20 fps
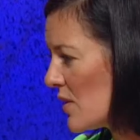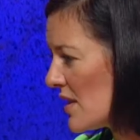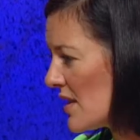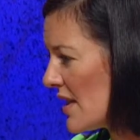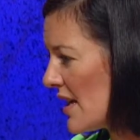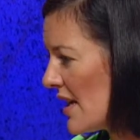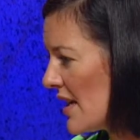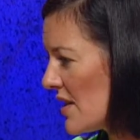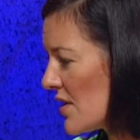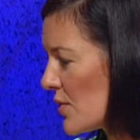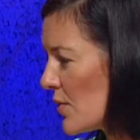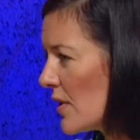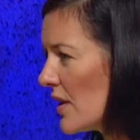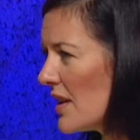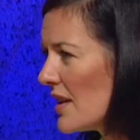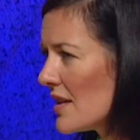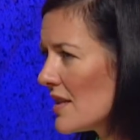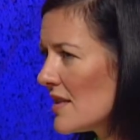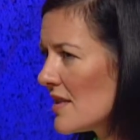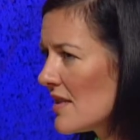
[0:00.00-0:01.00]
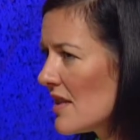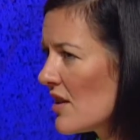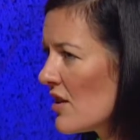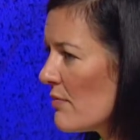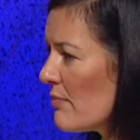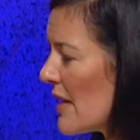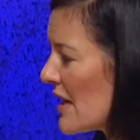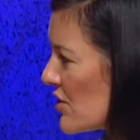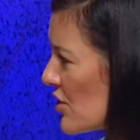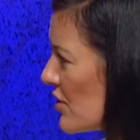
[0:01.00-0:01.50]
say is really consider
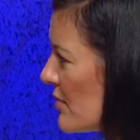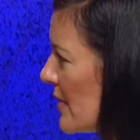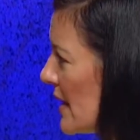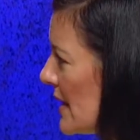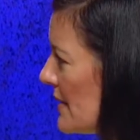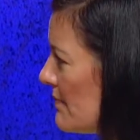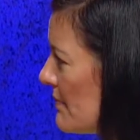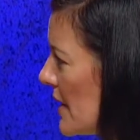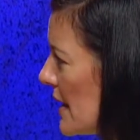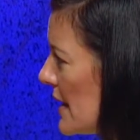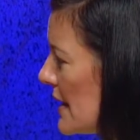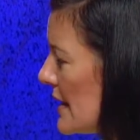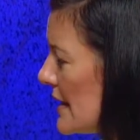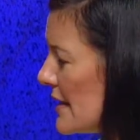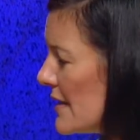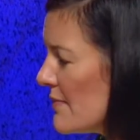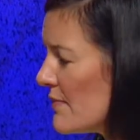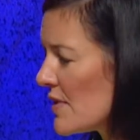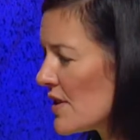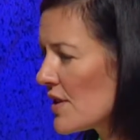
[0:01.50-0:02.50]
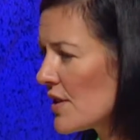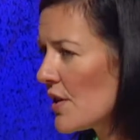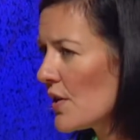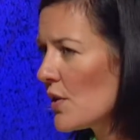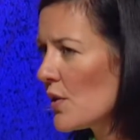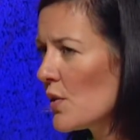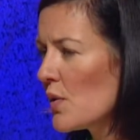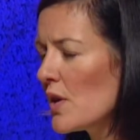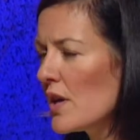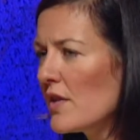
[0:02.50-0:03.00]
measurement.
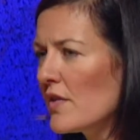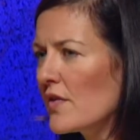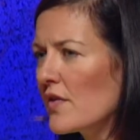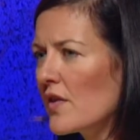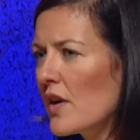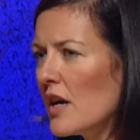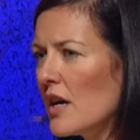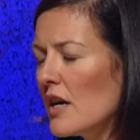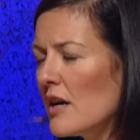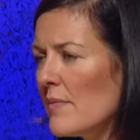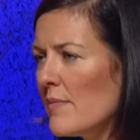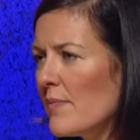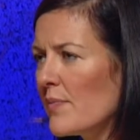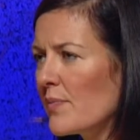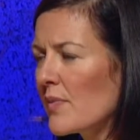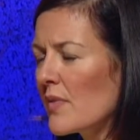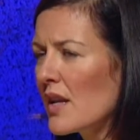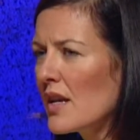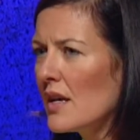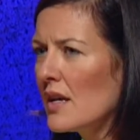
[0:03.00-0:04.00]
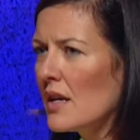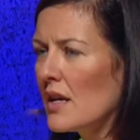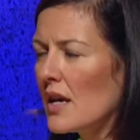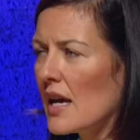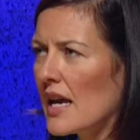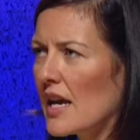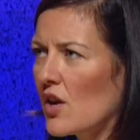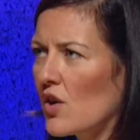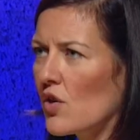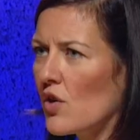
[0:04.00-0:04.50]
So from
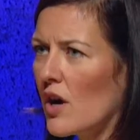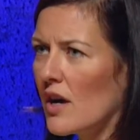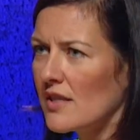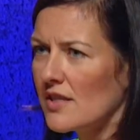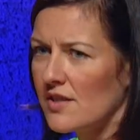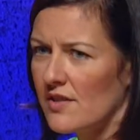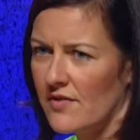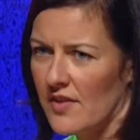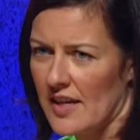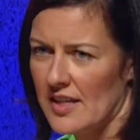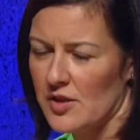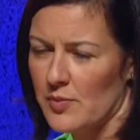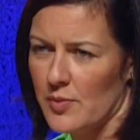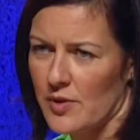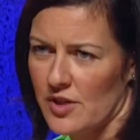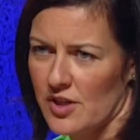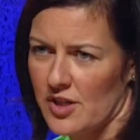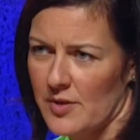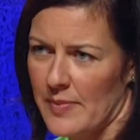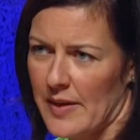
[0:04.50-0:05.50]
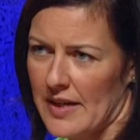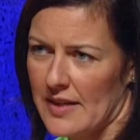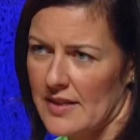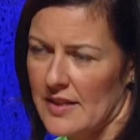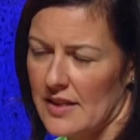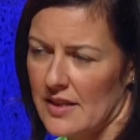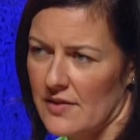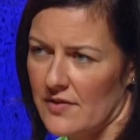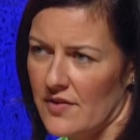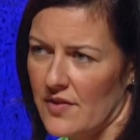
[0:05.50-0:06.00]
a cross-device
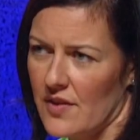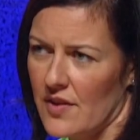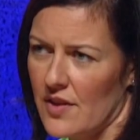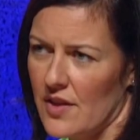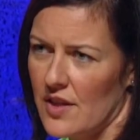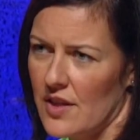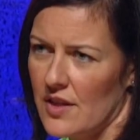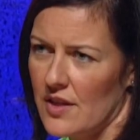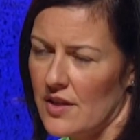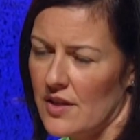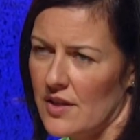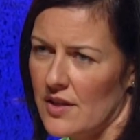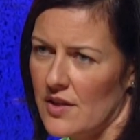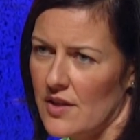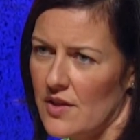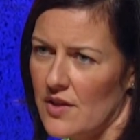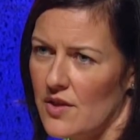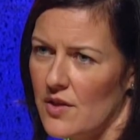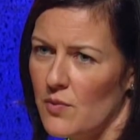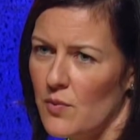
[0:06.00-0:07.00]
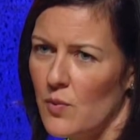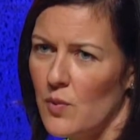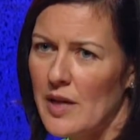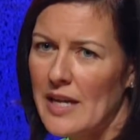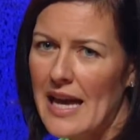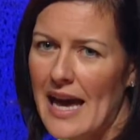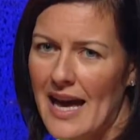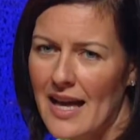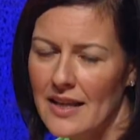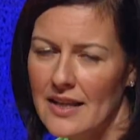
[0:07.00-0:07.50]
perspective, the
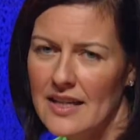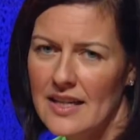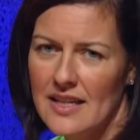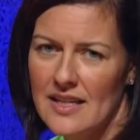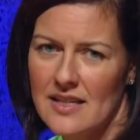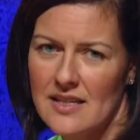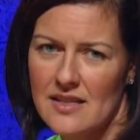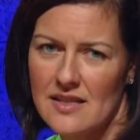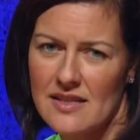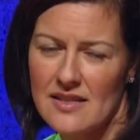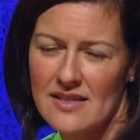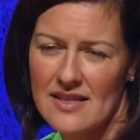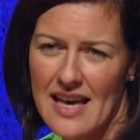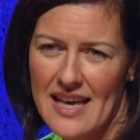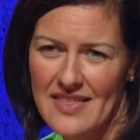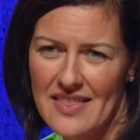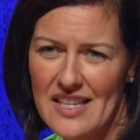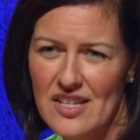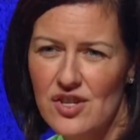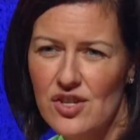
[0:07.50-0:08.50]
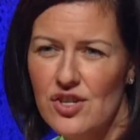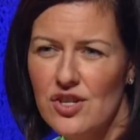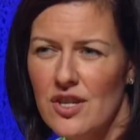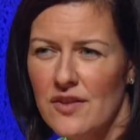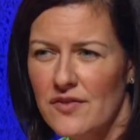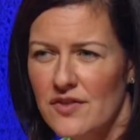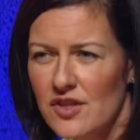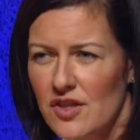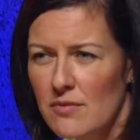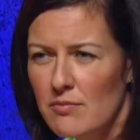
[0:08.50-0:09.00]
reality is that the
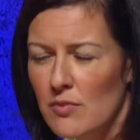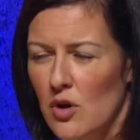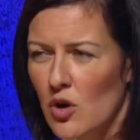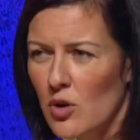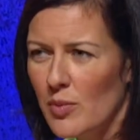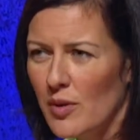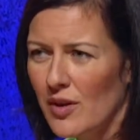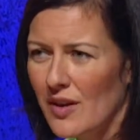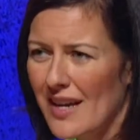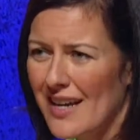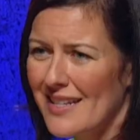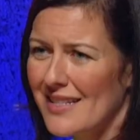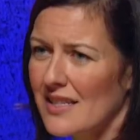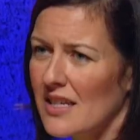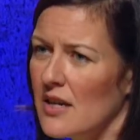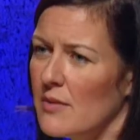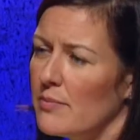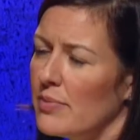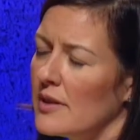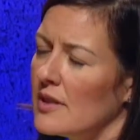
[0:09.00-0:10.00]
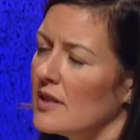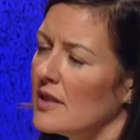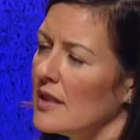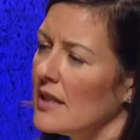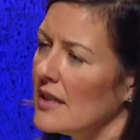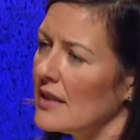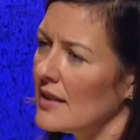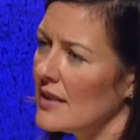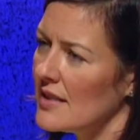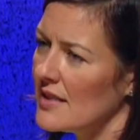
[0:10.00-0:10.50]
shift to mobile has
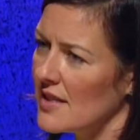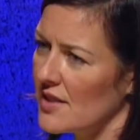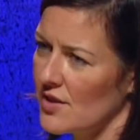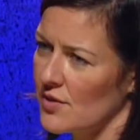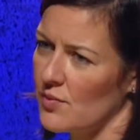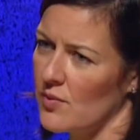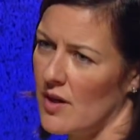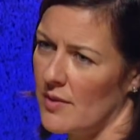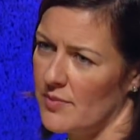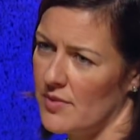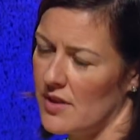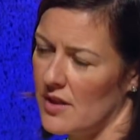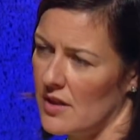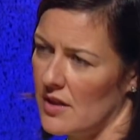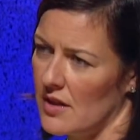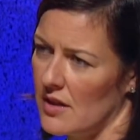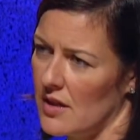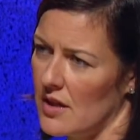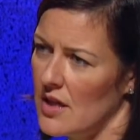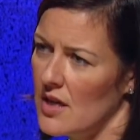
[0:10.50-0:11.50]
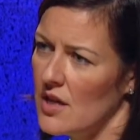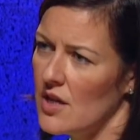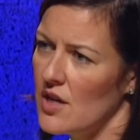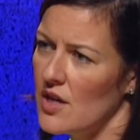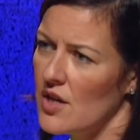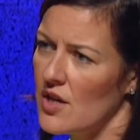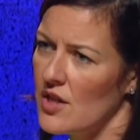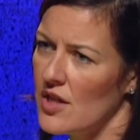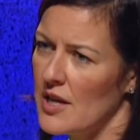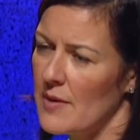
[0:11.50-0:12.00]
completely disrupted
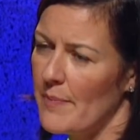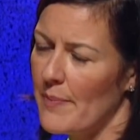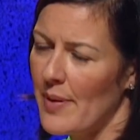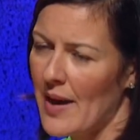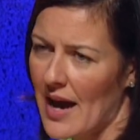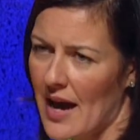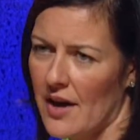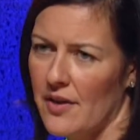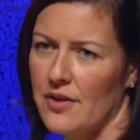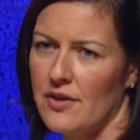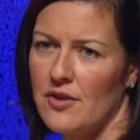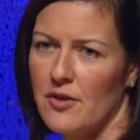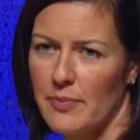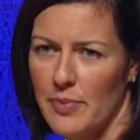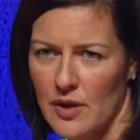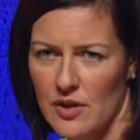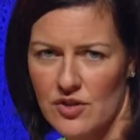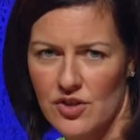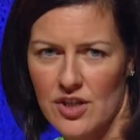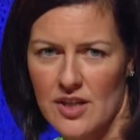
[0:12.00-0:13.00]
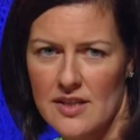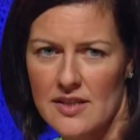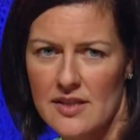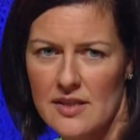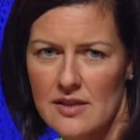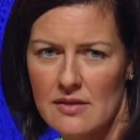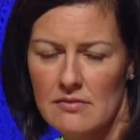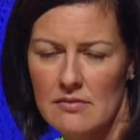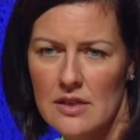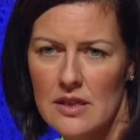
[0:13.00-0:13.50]
the path to
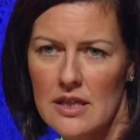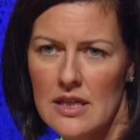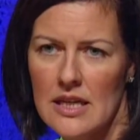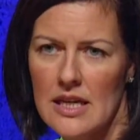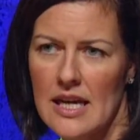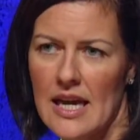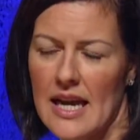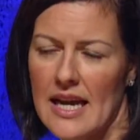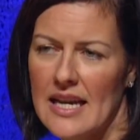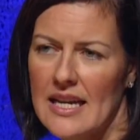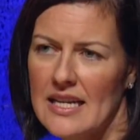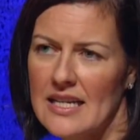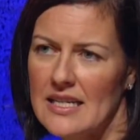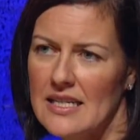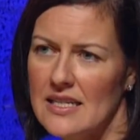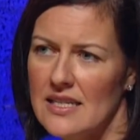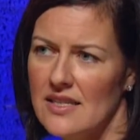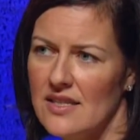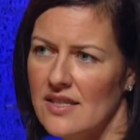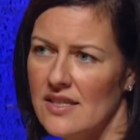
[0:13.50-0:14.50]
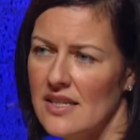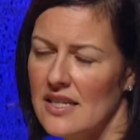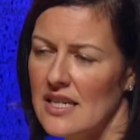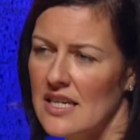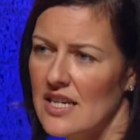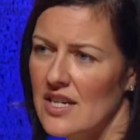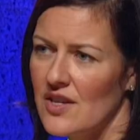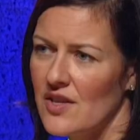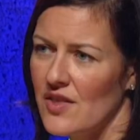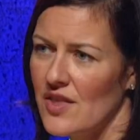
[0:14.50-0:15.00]
purchase. And
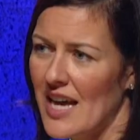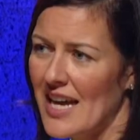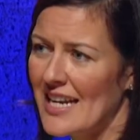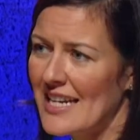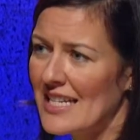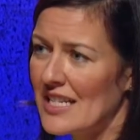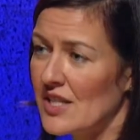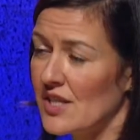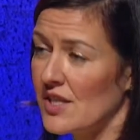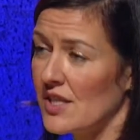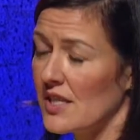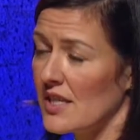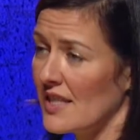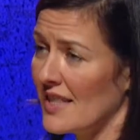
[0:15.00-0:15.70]
That is